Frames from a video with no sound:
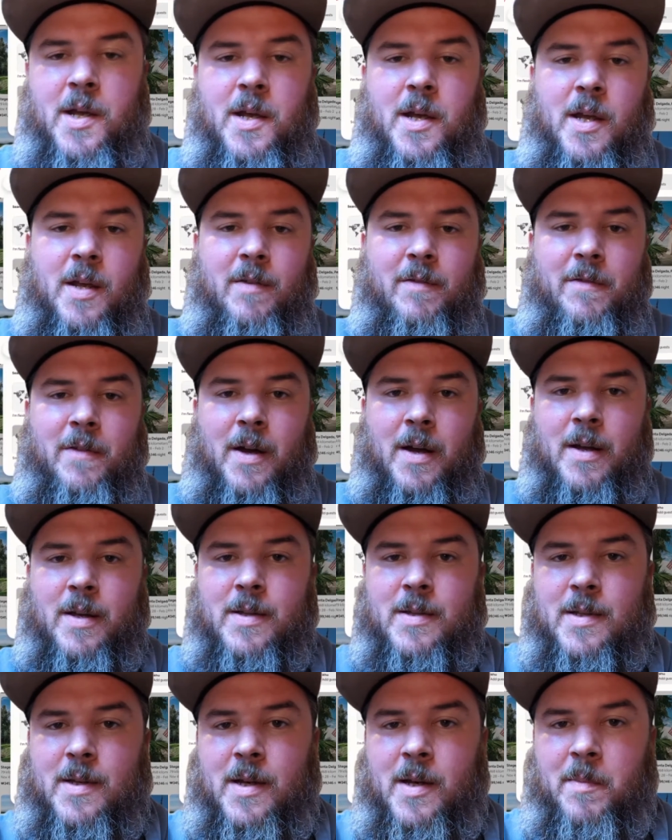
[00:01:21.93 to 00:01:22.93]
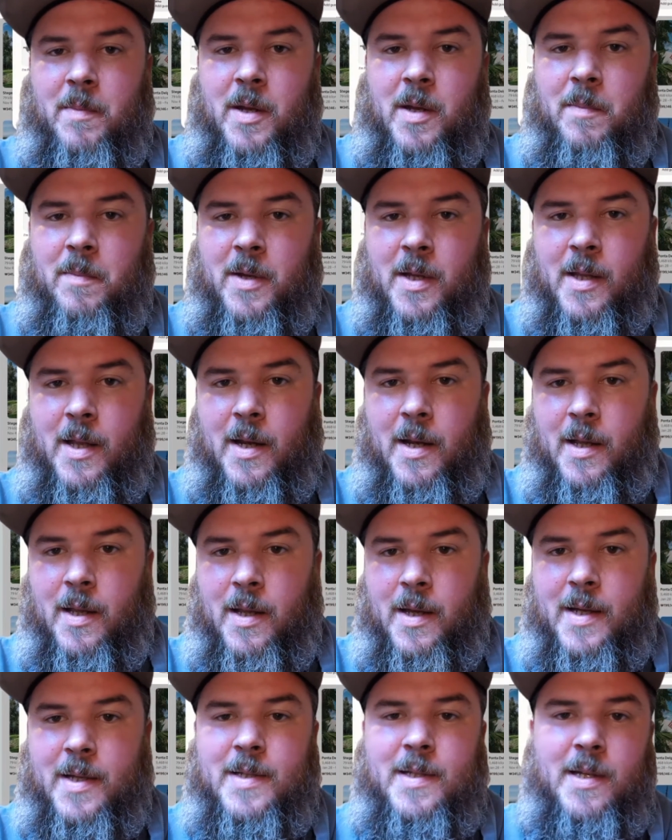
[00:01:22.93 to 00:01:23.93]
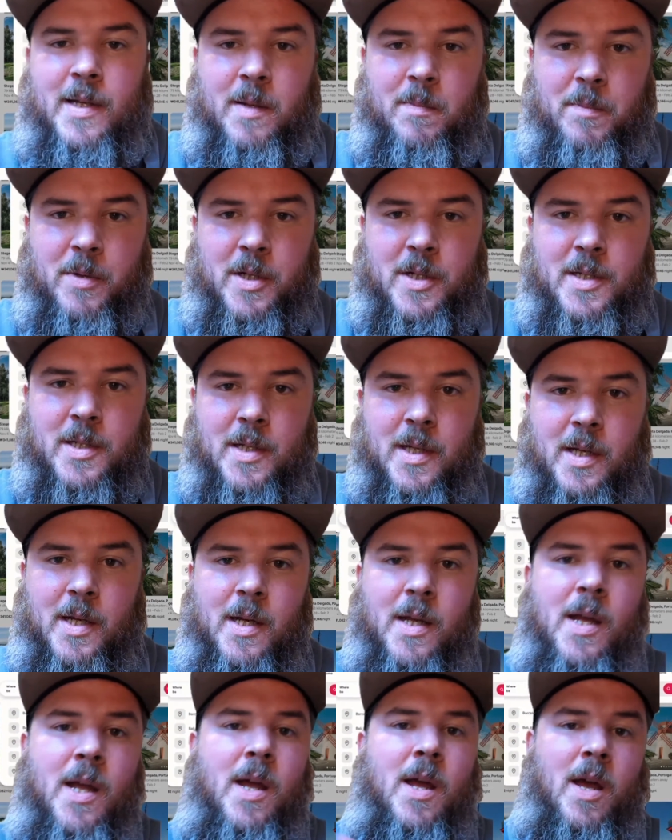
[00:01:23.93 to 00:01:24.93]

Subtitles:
He finds an Airbnb that he likes and he books it.